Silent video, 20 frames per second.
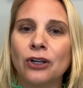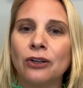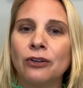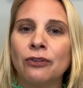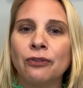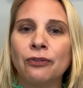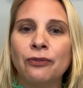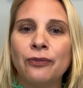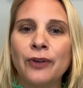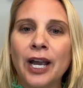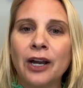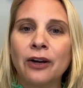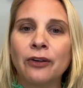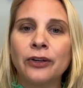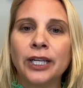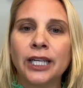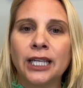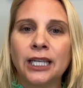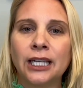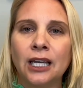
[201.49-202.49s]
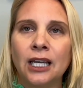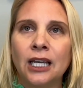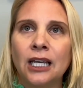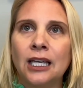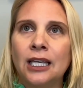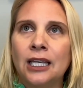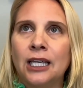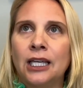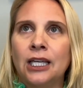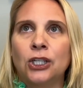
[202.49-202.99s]
are very
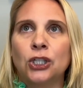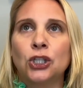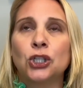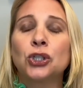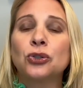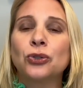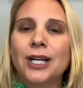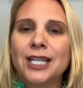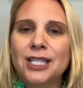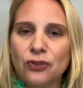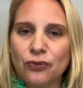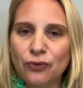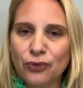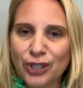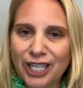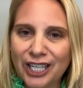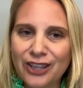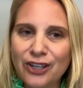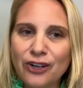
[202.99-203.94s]
stress-free.